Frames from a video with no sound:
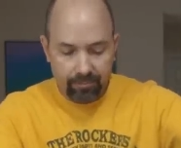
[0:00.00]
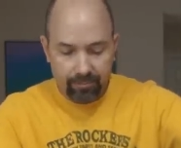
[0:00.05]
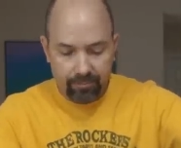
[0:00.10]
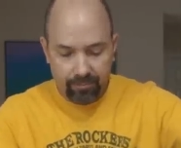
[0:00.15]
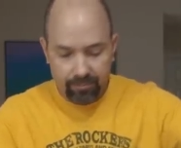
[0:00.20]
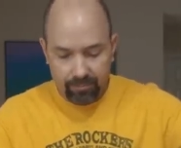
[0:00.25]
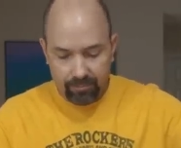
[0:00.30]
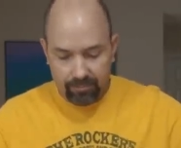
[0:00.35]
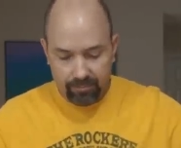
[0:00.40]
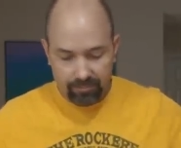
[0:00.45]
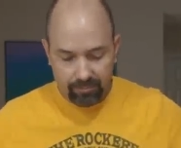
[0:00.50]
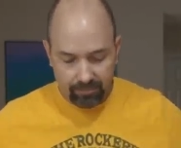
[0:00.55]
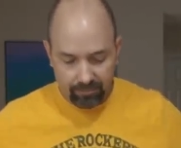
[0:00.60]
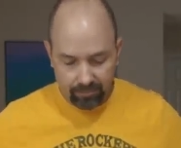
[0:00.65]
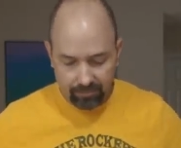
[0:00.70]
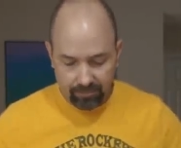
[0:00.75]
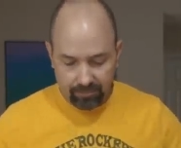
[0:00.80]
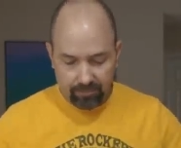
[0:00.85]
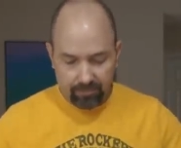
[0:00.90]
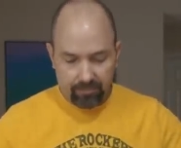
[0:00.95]

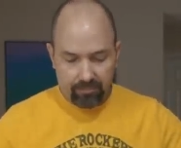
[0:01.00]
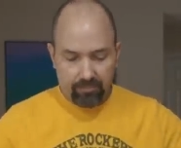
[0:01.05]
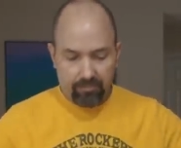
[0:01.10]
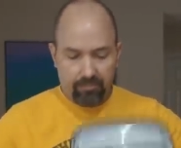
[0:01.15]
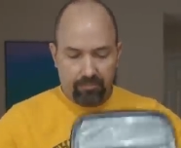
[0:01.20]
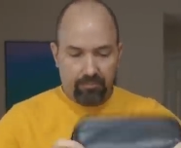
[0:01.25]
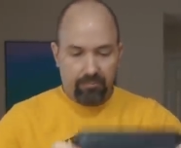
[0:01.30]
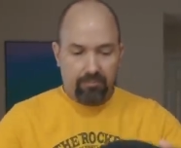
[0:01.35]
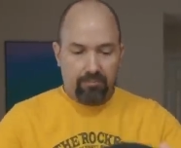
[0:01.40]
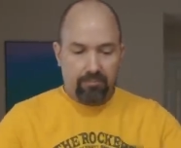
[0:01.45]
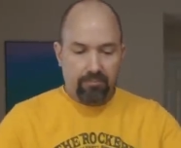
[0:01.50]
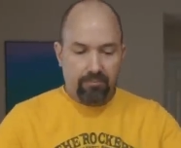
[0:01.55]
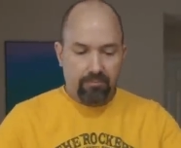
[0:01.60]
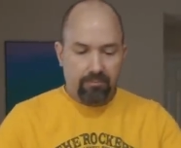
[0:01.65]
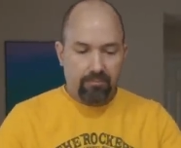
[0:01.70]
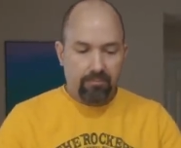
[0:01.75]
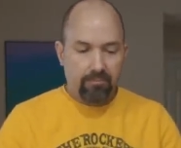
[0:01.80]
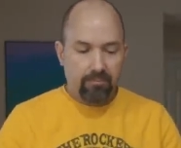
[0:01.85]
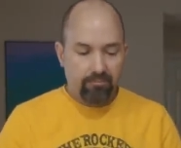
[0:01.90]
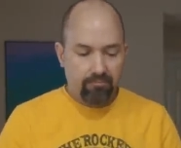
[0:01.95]

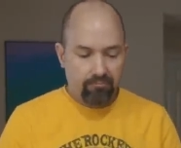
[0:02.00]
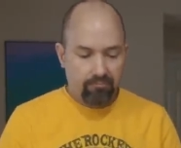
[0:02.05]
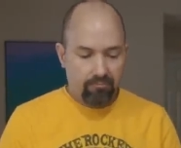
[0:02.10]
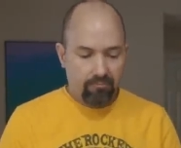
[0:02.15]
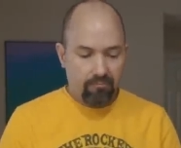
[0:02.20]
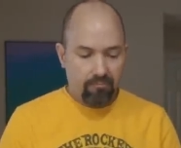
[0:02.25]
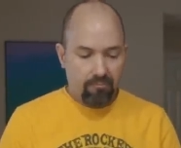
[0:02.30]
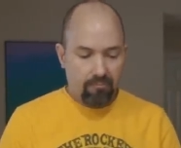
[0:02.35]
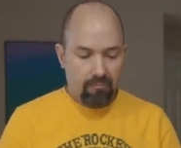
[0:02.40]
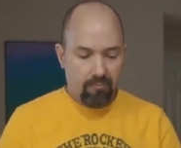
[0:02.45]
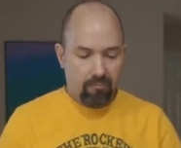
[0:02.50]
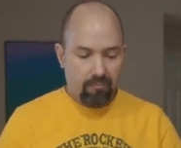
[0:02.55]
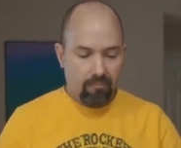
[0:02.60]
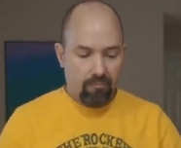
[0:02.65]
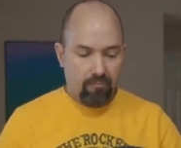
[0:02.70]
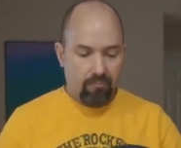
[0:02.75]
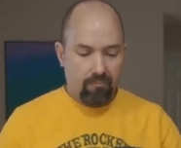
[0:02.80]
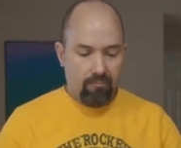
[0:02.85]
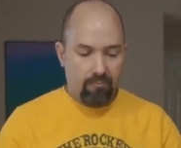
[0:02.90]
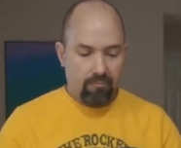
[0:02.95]

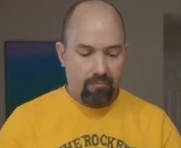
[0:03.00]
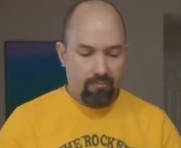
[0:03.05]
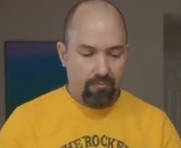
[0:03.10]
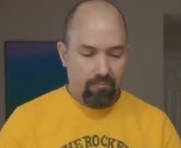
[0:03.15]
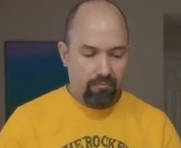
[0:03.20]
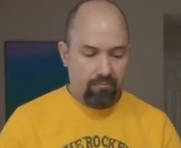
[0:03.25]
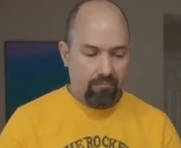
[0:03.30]
(silence)